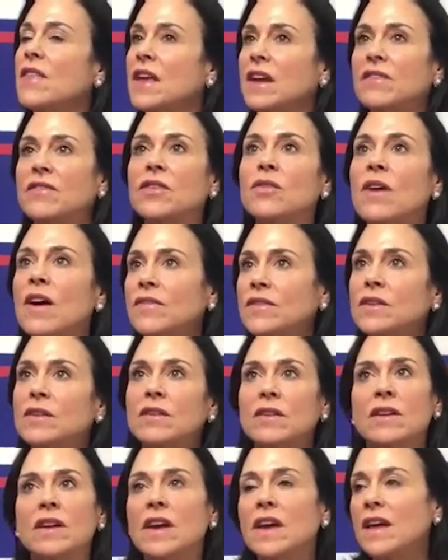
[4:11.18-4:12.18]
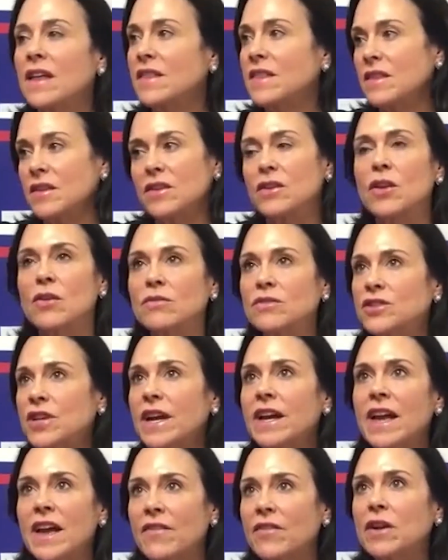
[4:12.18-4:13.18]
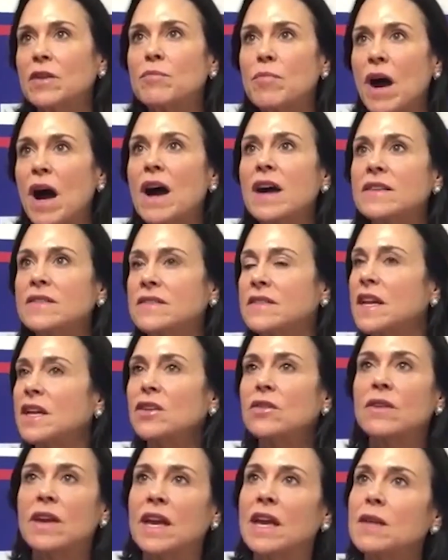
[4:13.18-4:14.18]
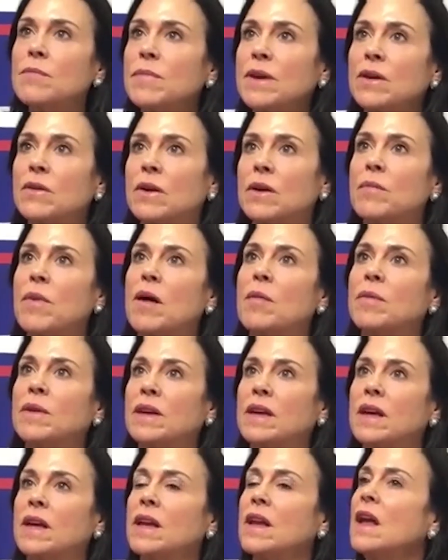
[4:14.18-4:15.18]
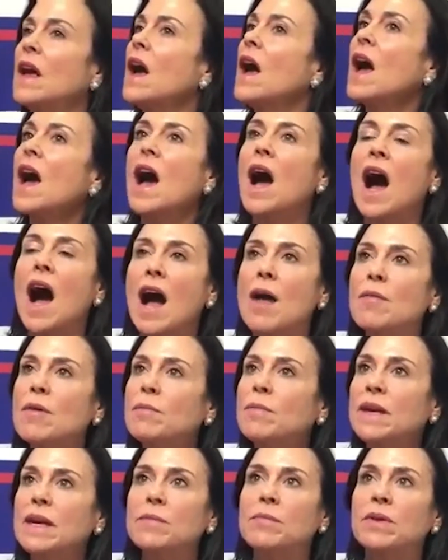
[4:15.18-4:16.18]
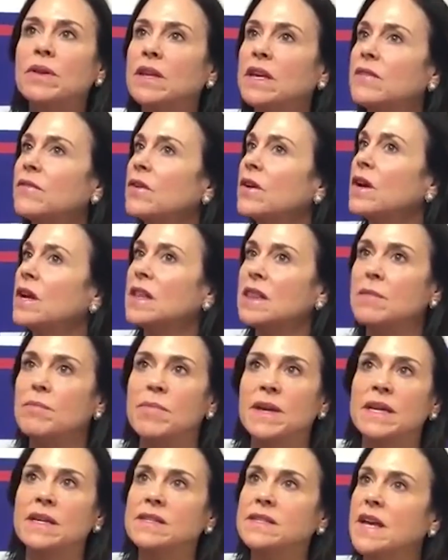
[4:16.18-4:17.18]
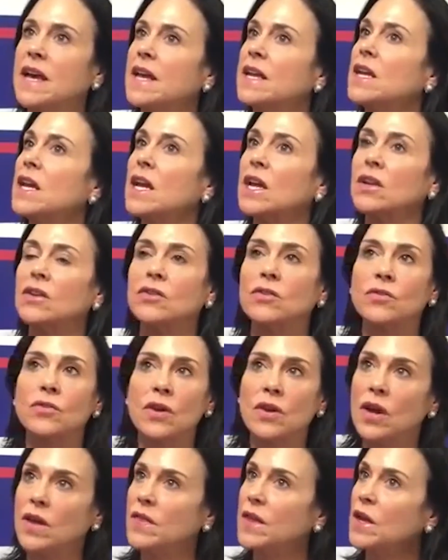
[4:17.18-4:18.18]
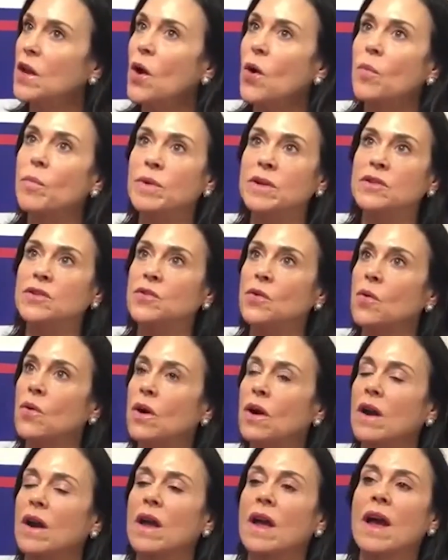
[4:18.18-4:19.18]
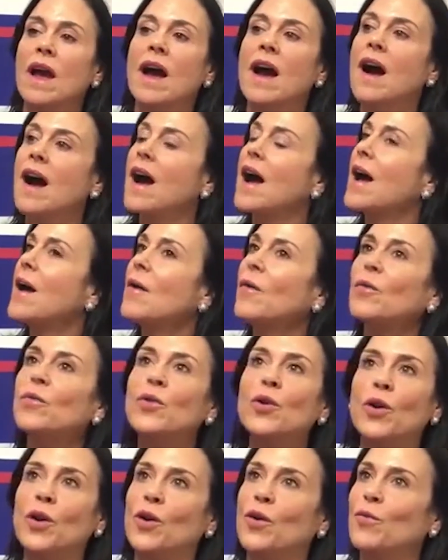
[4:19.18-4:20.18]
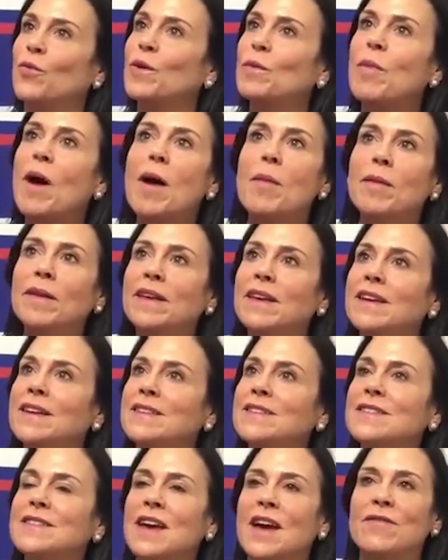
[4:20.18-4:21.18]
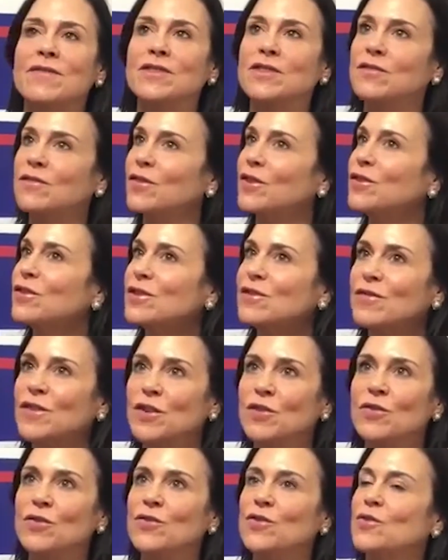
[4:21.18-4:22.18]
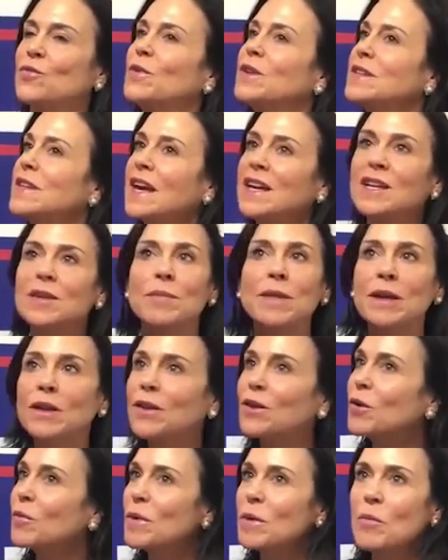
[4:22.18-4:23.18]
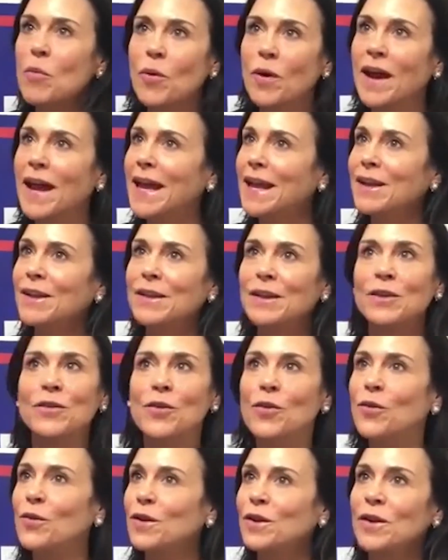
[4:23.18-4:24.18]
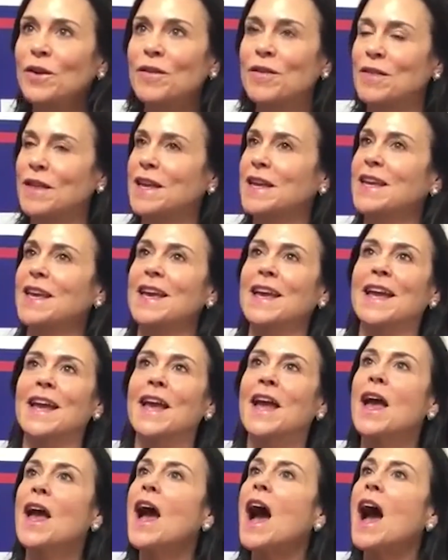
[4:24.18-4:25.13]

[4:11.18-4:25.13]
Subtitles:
that if you have to, check every box, then you can't be a Republican. I'm a big believer in the big tent and the open door. Look, Republicans have diverse views. We tend to be a little bit more analytical in our thinking.